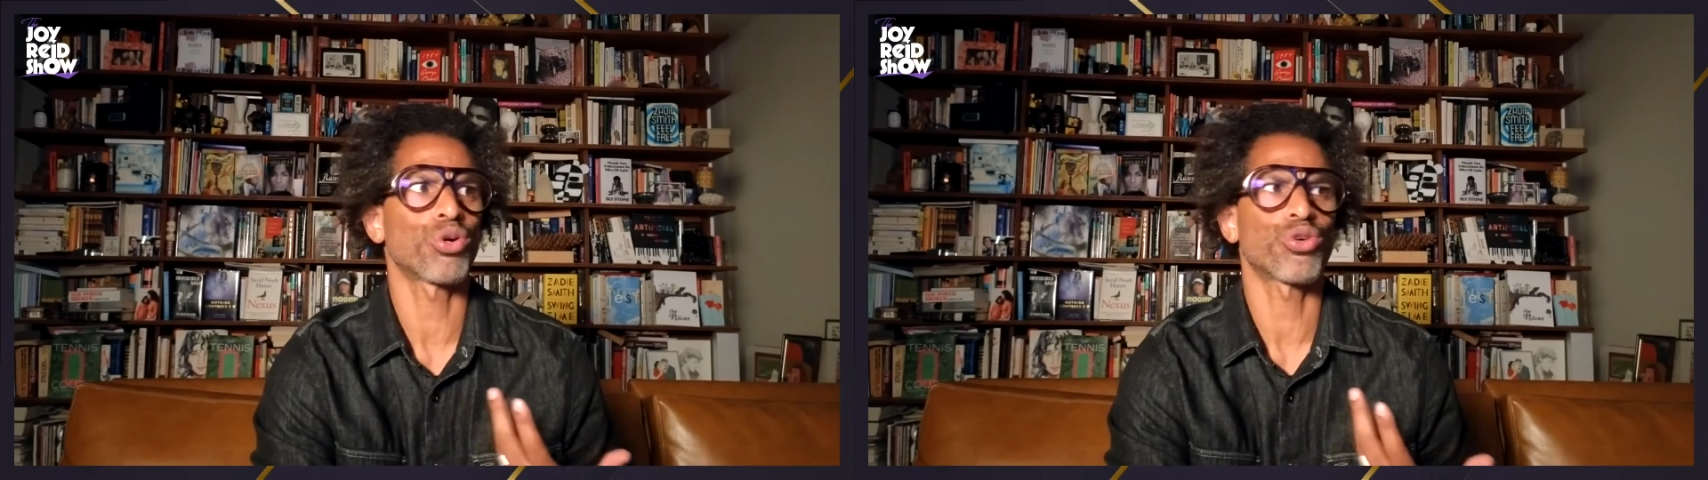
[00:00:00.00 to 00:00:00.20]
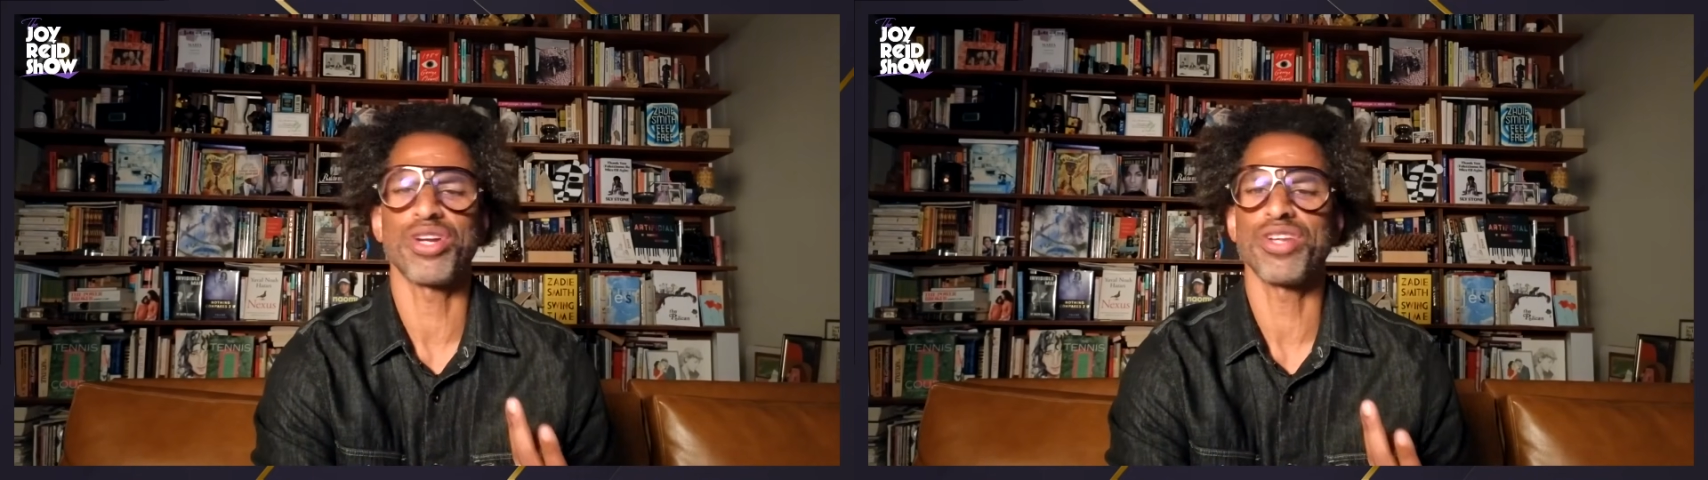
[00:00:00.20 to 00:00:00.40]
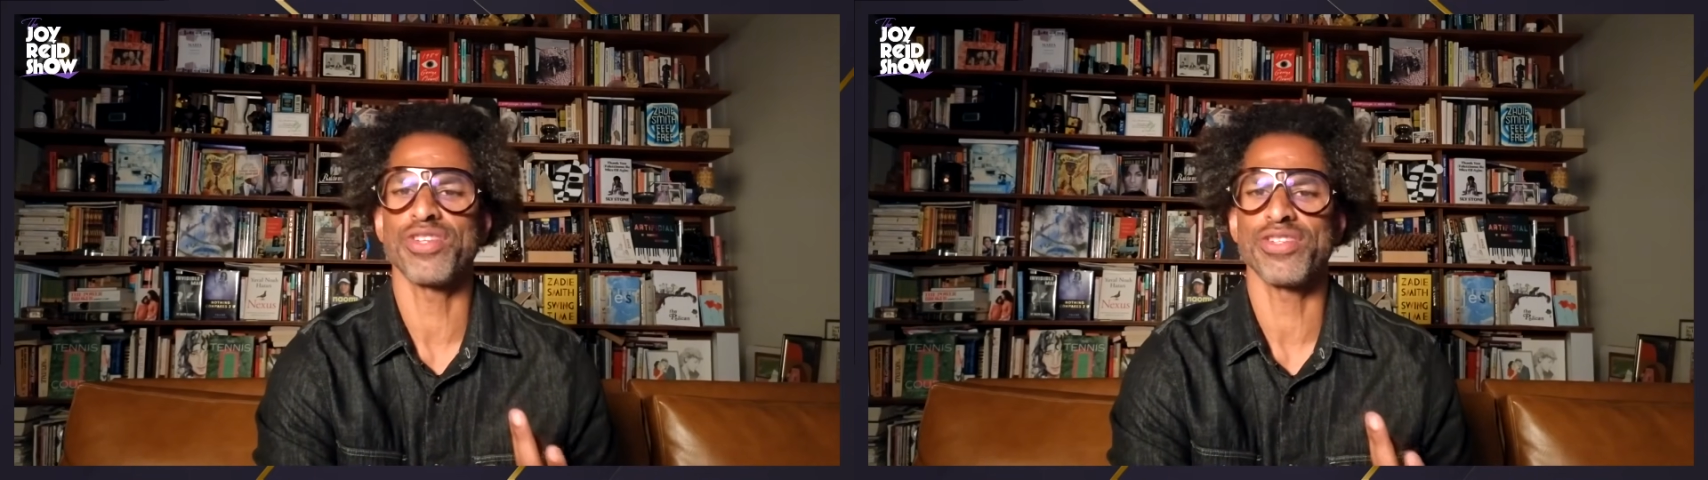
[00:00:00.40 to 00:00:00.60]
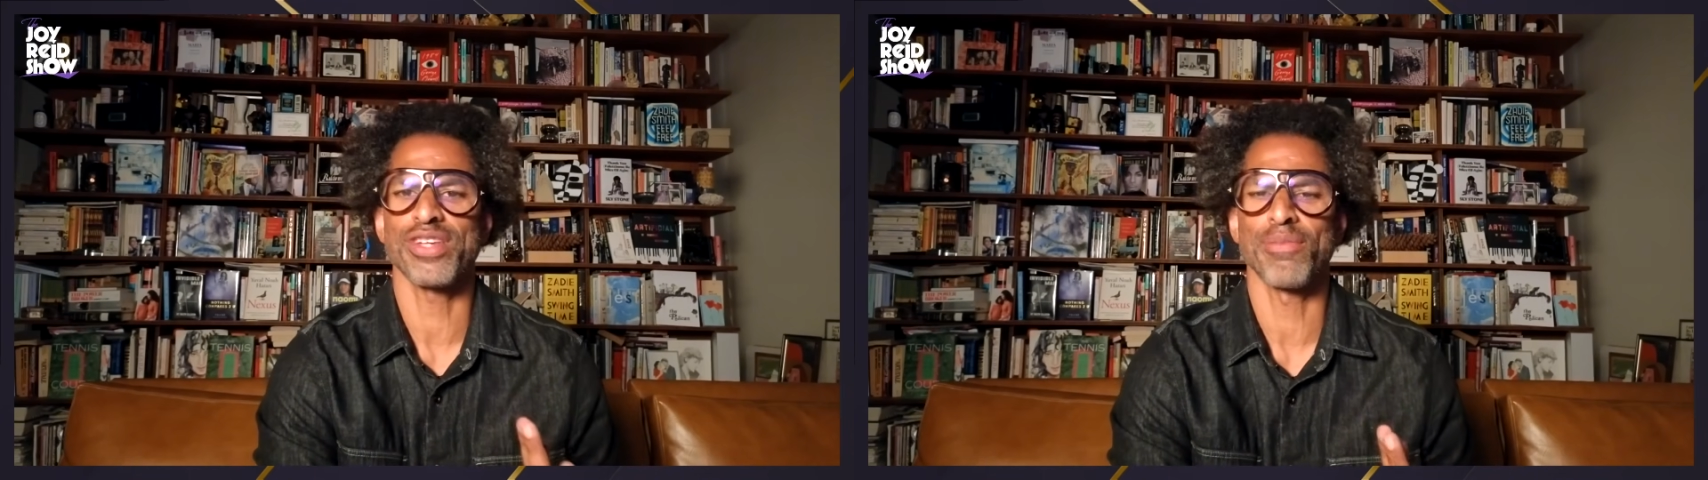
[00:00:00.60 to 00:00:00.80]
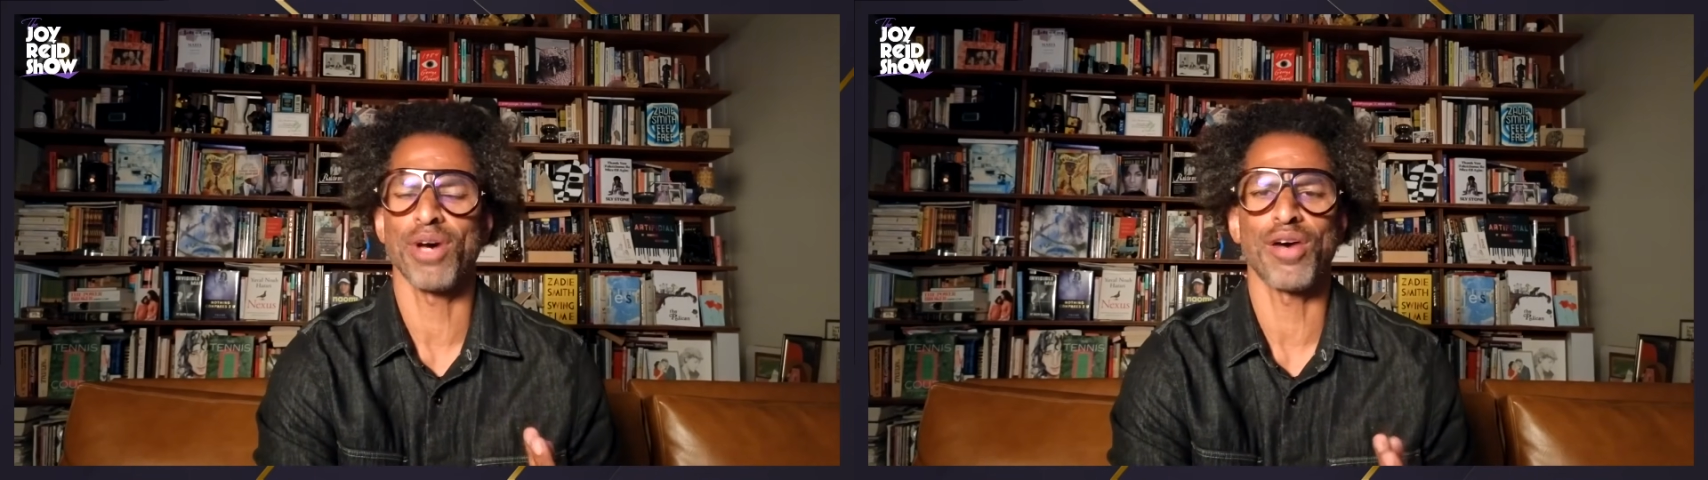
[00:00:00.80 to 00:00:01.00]

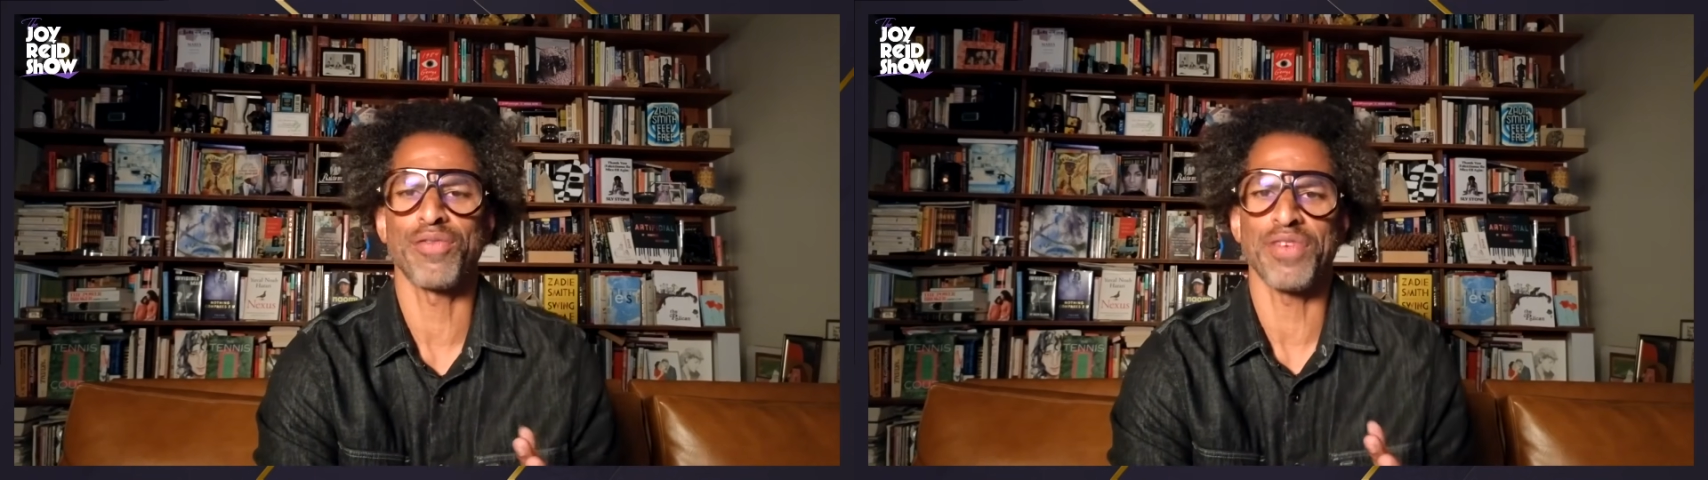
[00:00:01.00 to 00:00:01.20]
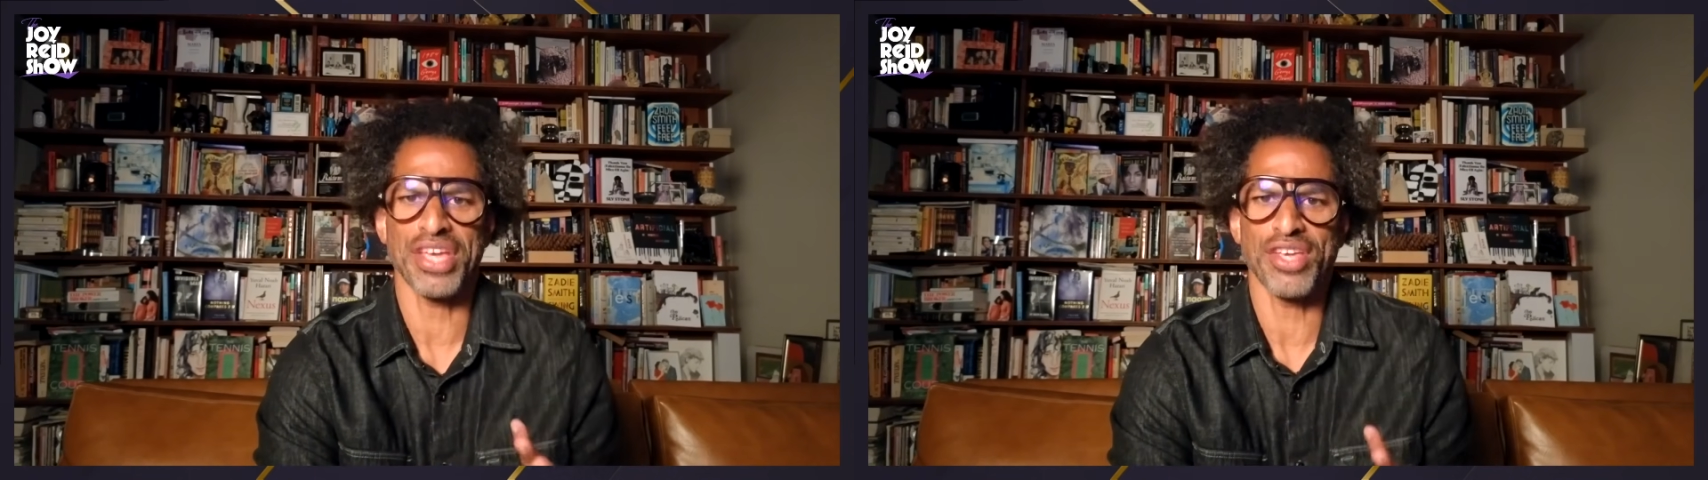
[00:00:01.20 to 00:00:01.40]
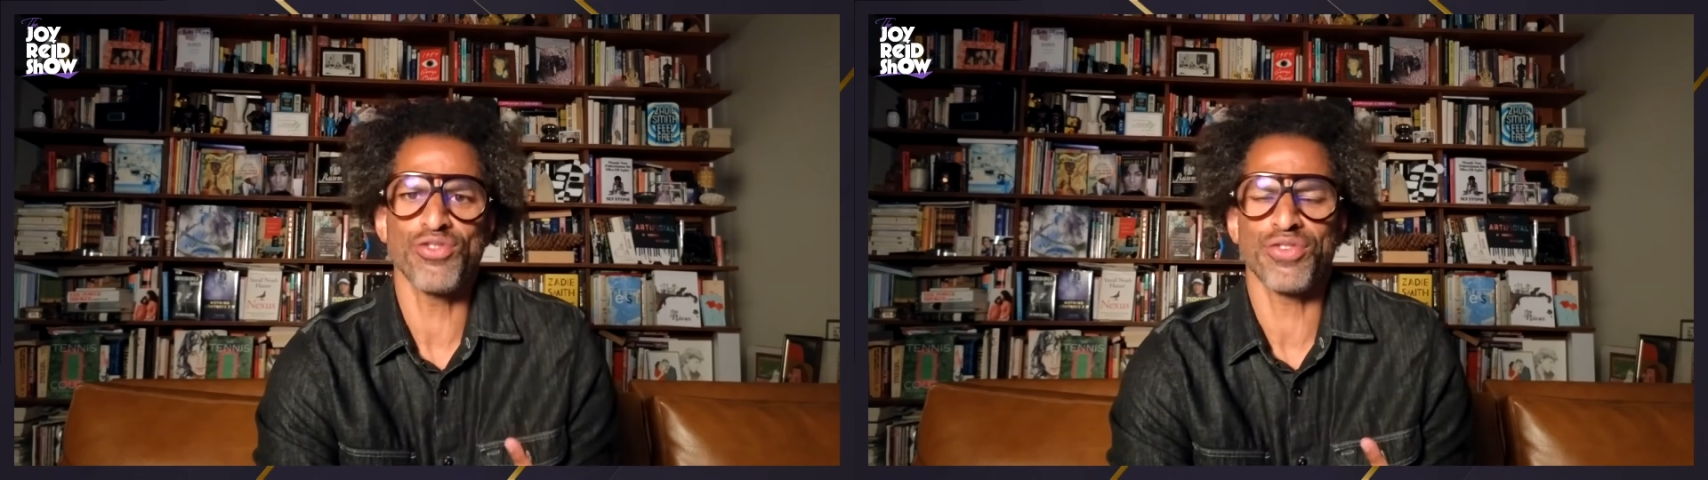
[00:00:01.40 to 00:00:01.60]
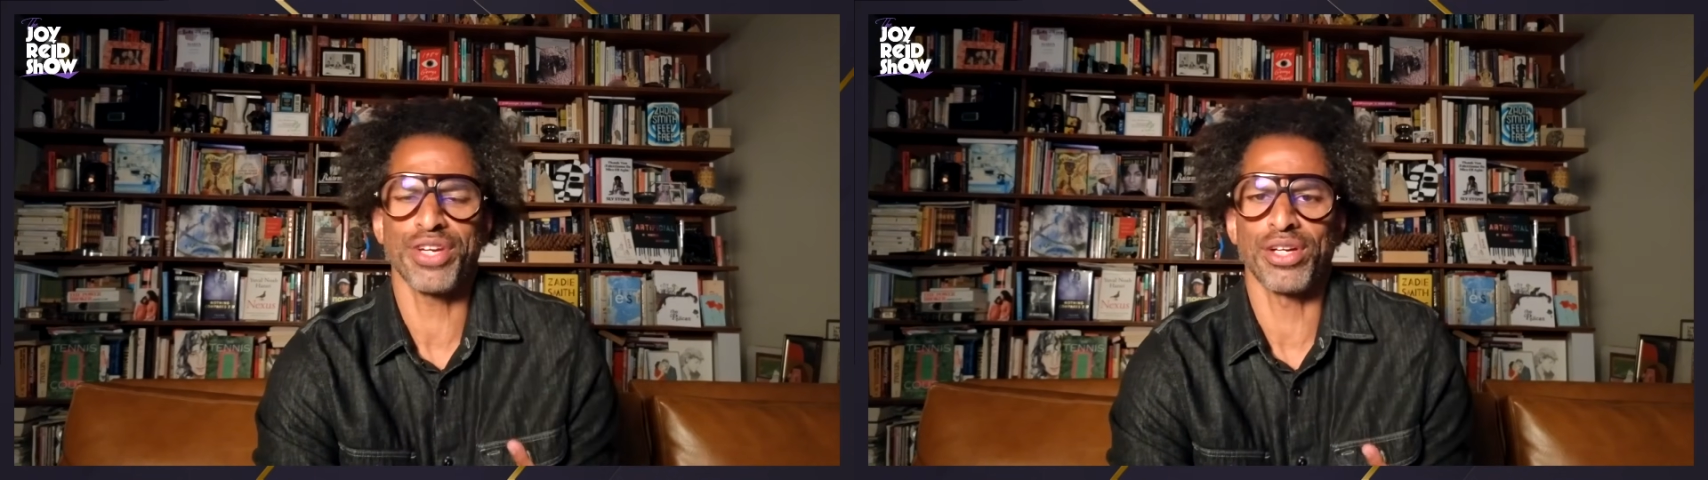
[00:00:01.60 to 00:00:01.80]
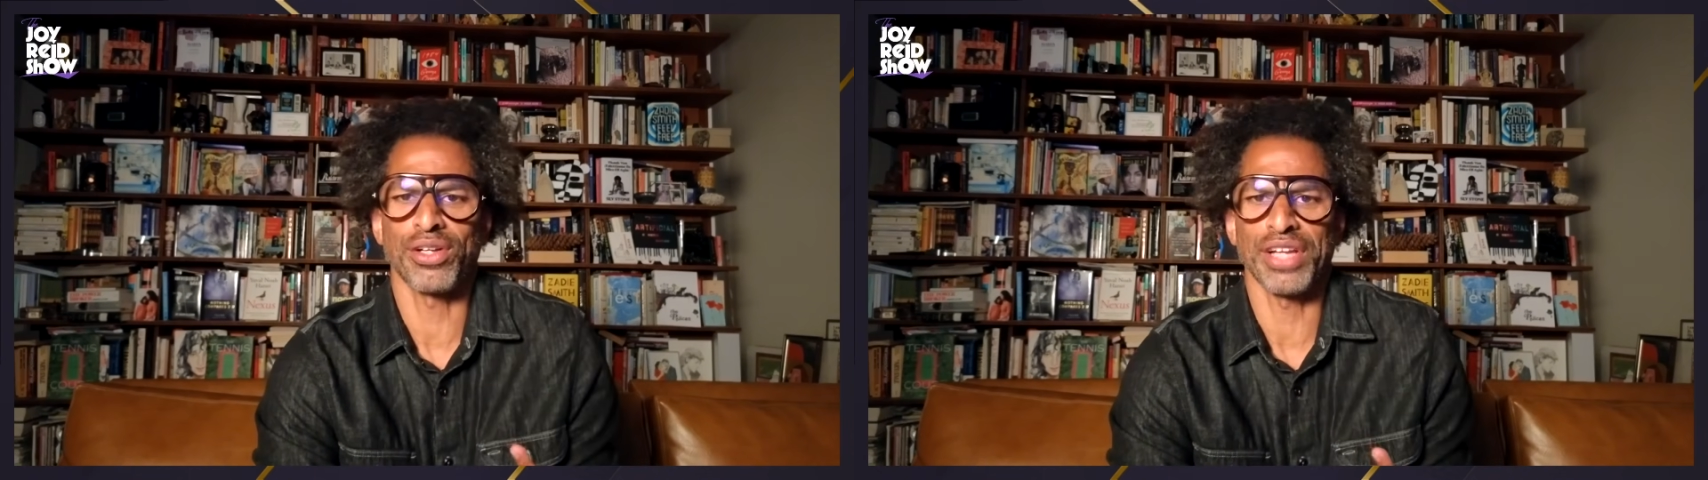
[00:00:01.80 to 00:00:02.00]
criticism of
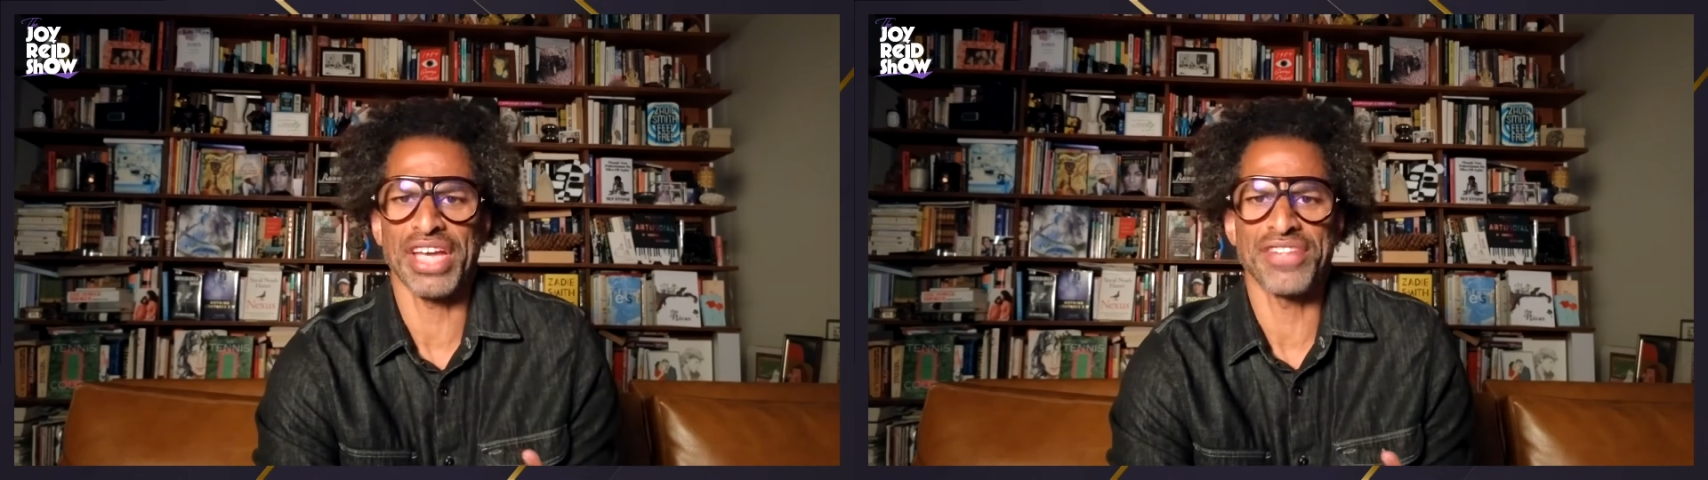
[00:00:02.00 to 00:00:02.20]
Israel as